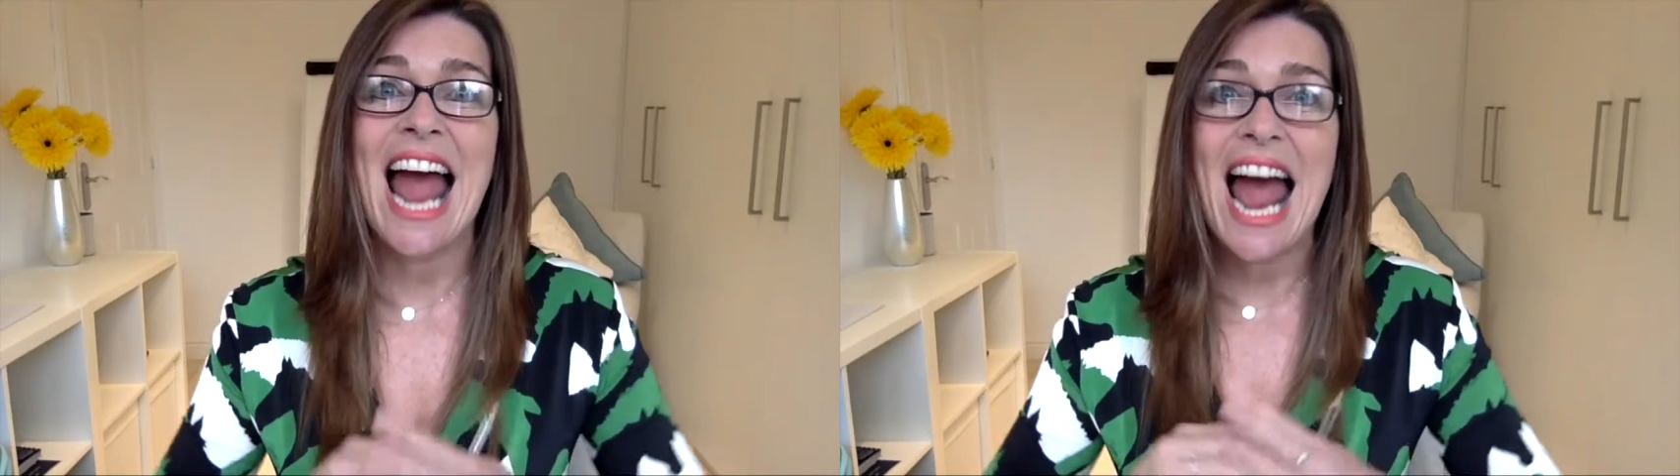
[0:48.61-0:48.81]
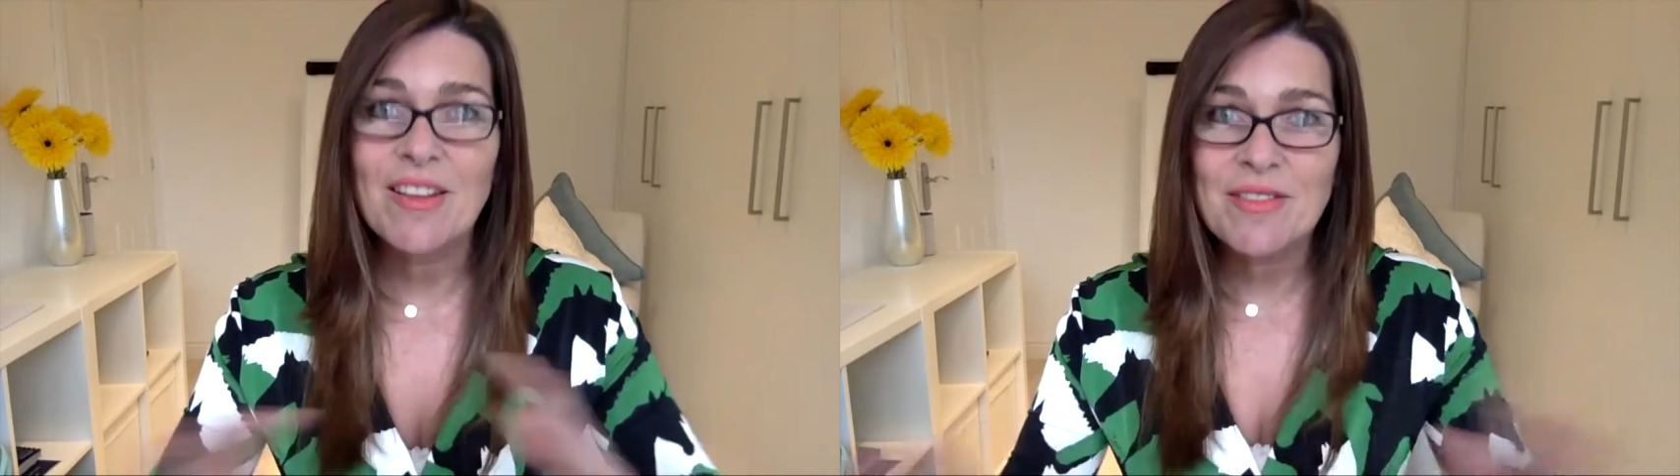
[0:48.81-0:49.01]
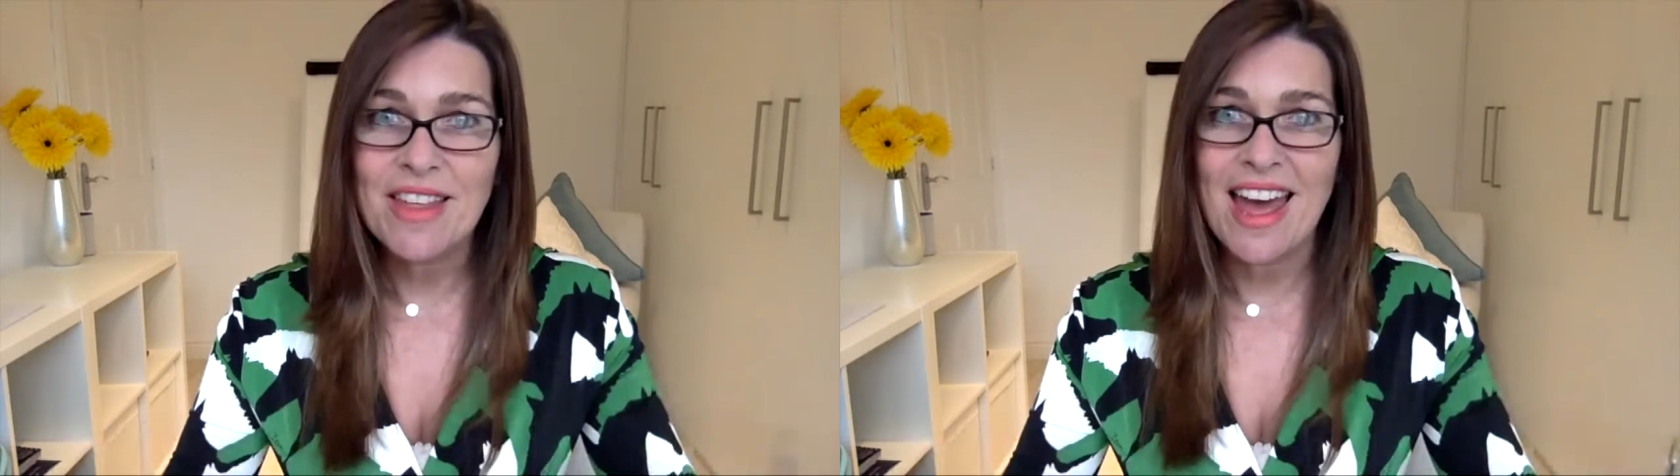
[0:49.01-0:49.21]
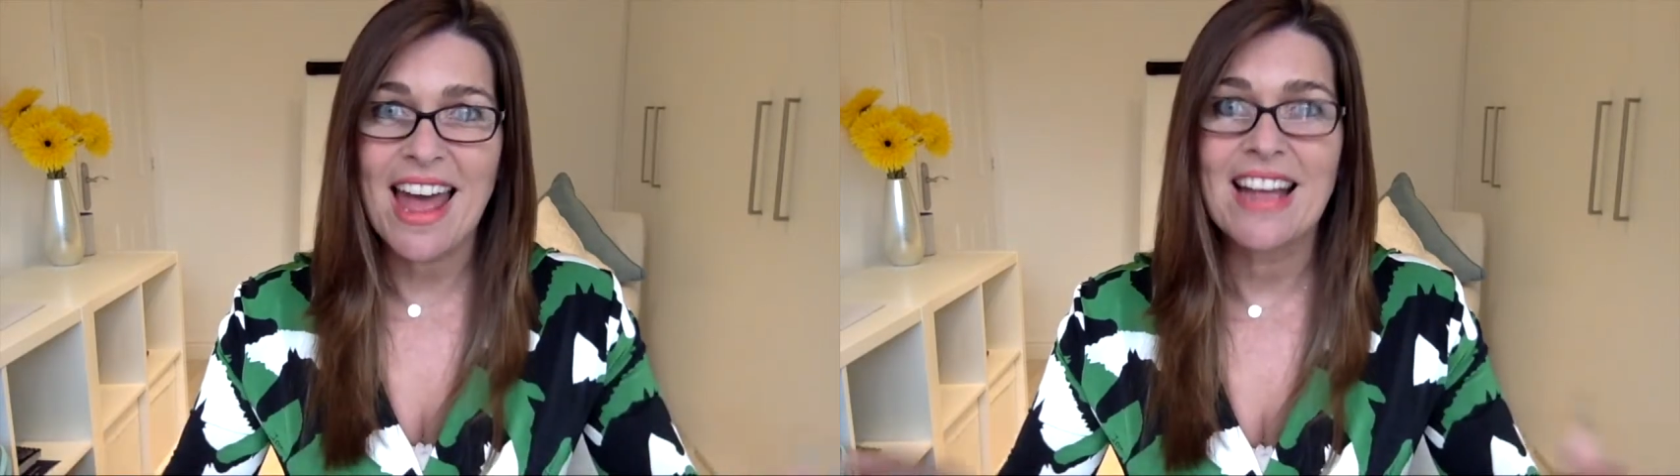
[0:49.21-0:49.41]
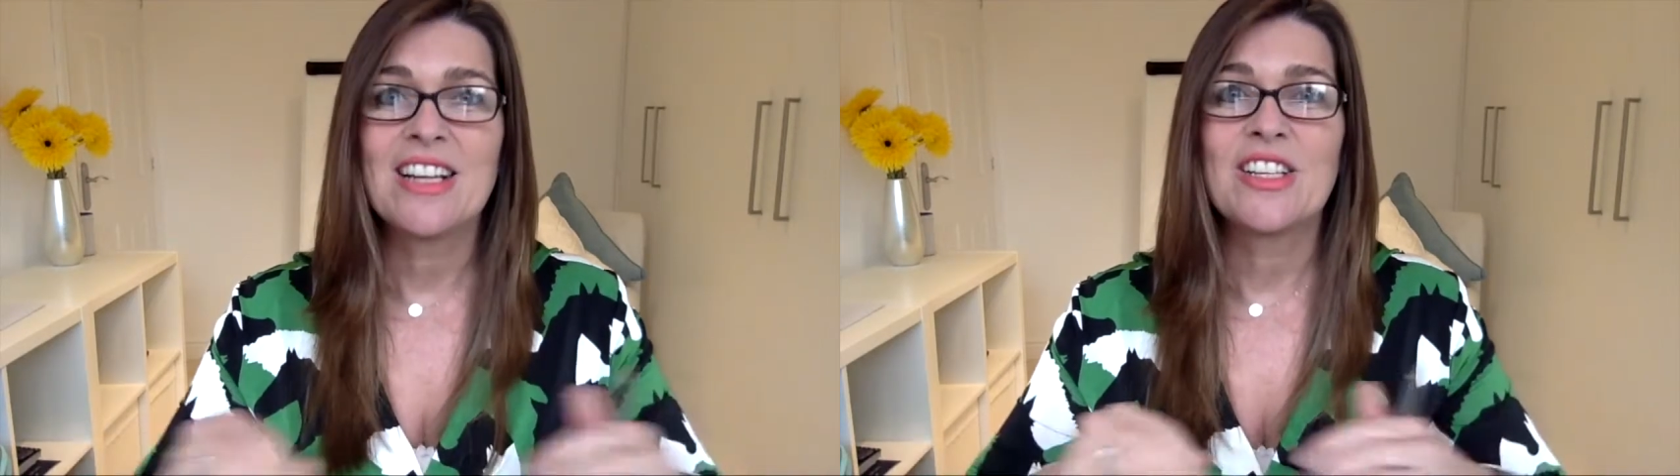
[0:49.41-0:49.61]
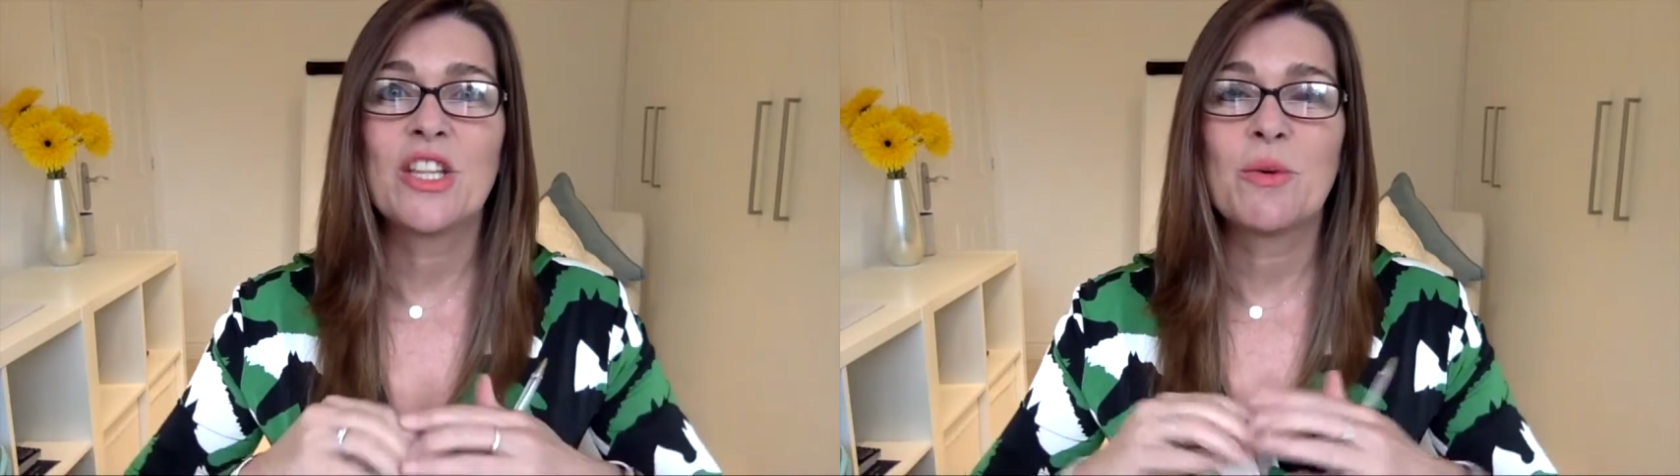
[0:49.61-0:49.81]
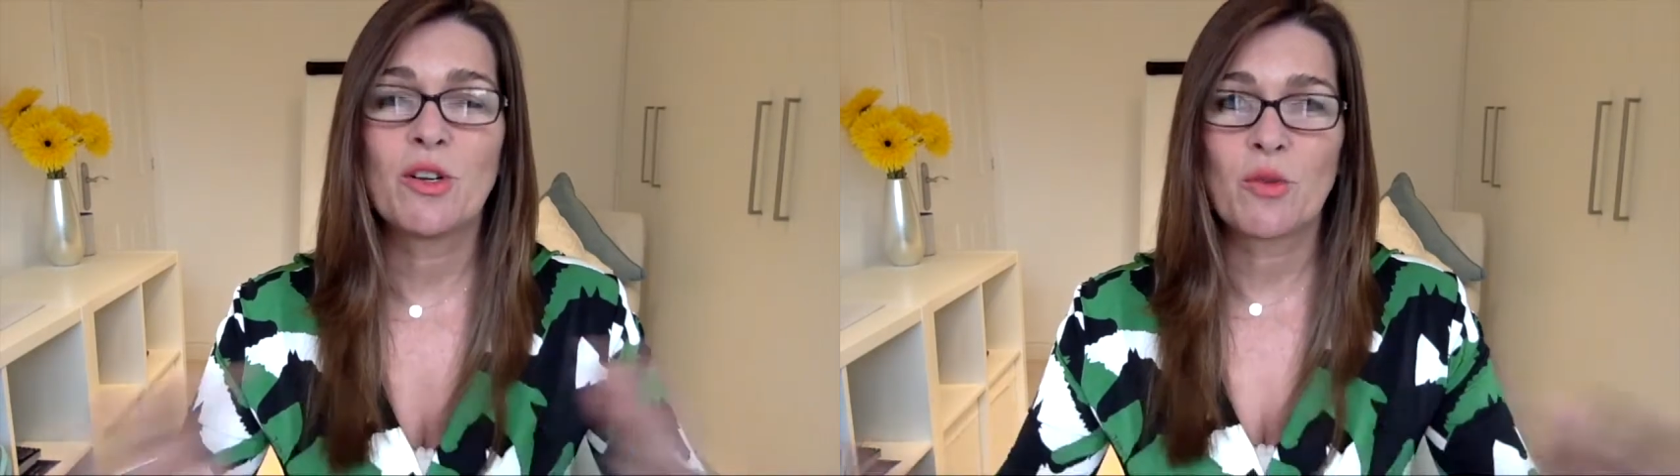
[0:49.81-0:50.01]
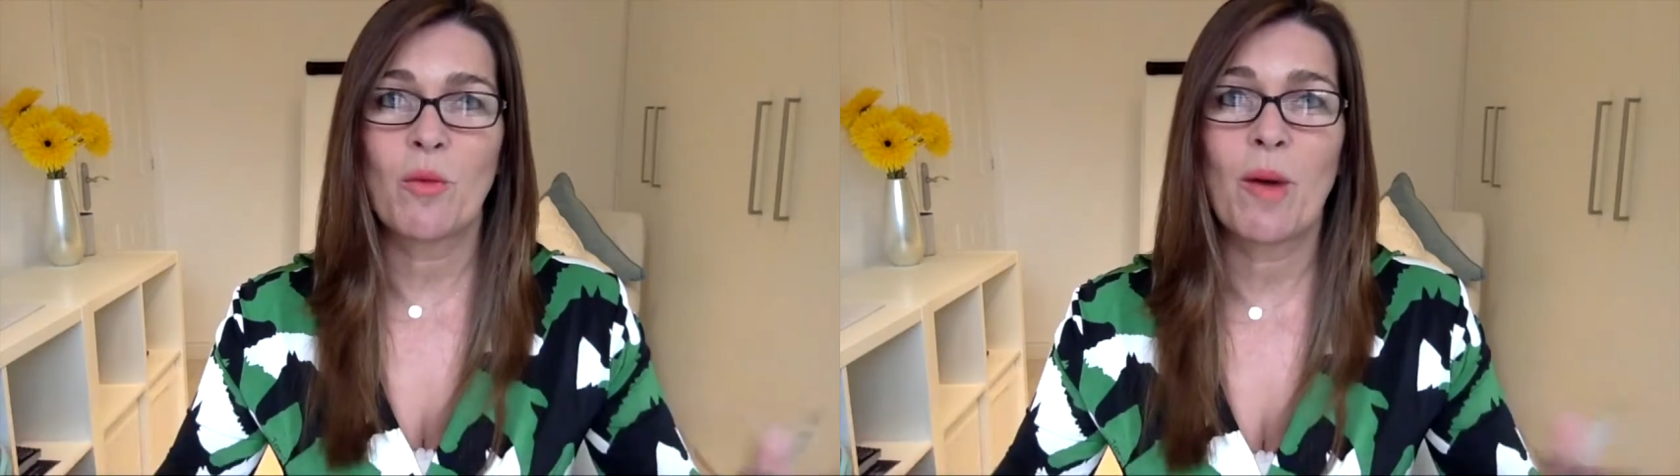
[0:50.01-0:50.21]
out there to the
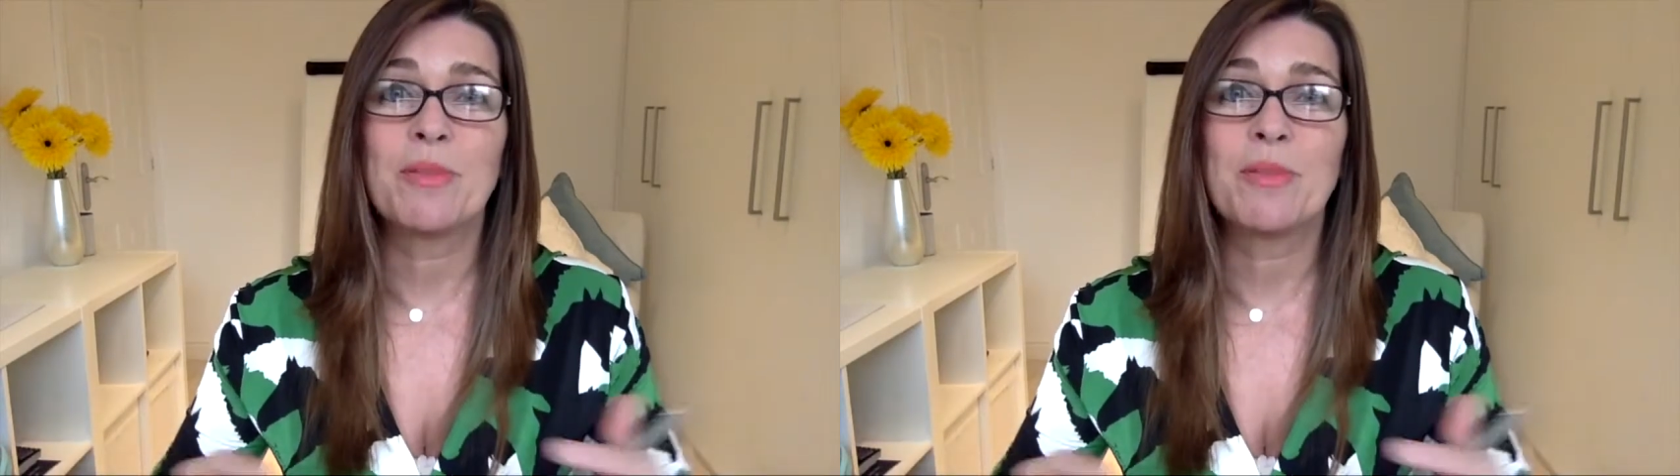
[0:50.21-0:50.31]
World Wide Web,